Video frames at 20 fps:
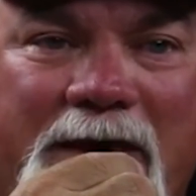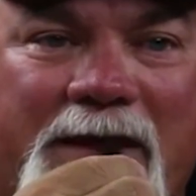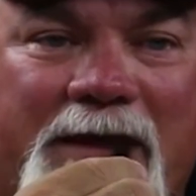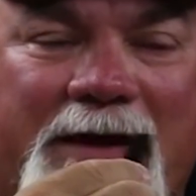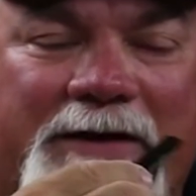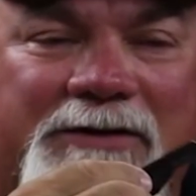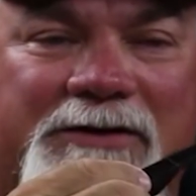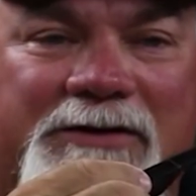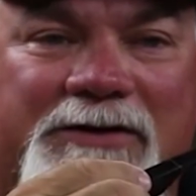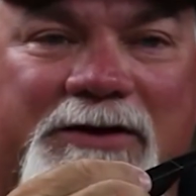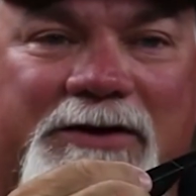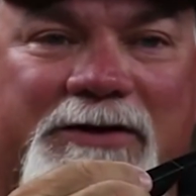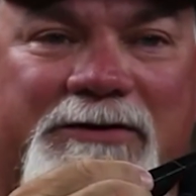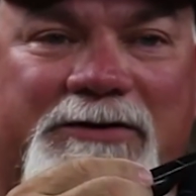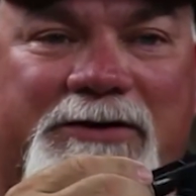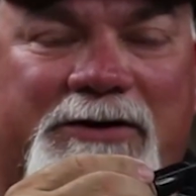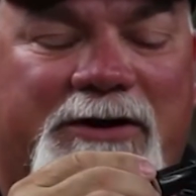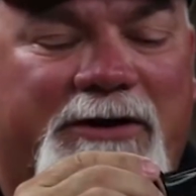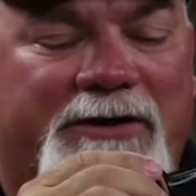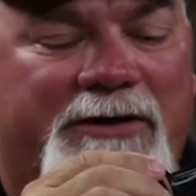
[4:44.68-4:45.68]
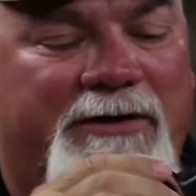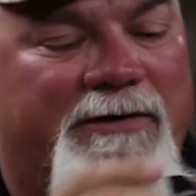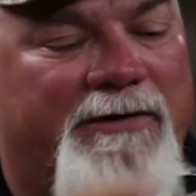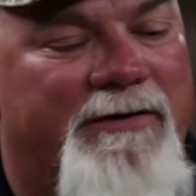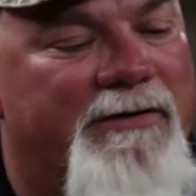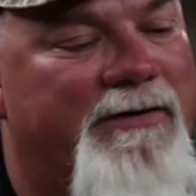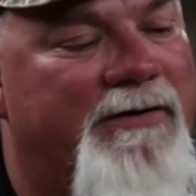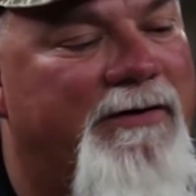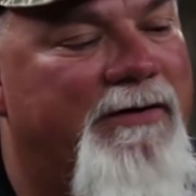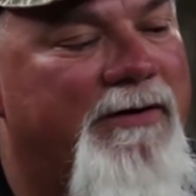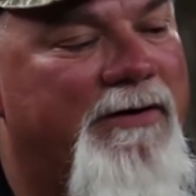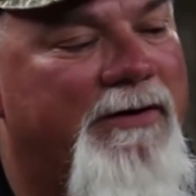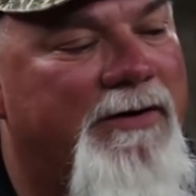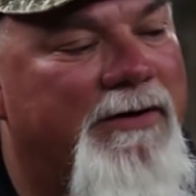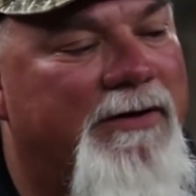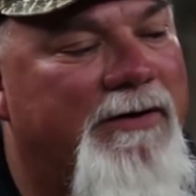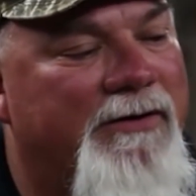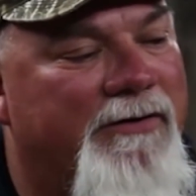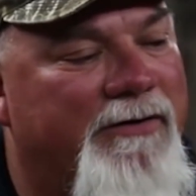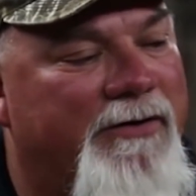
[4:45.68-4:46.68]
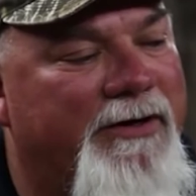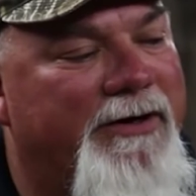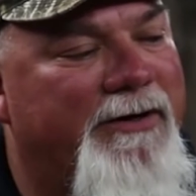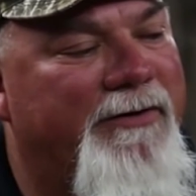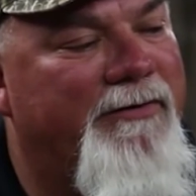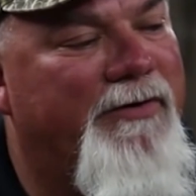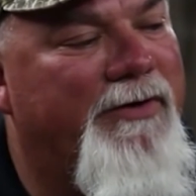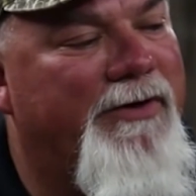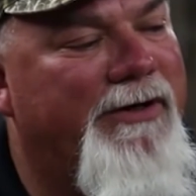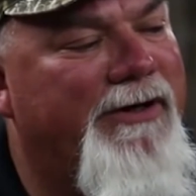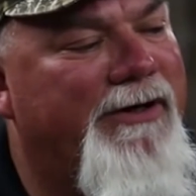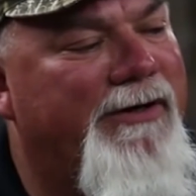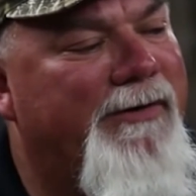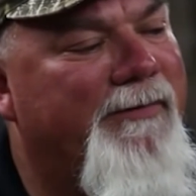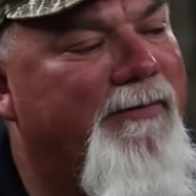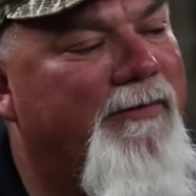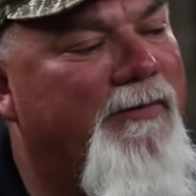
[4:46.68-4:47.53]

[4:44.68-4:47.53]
That's a tail drake, green wing.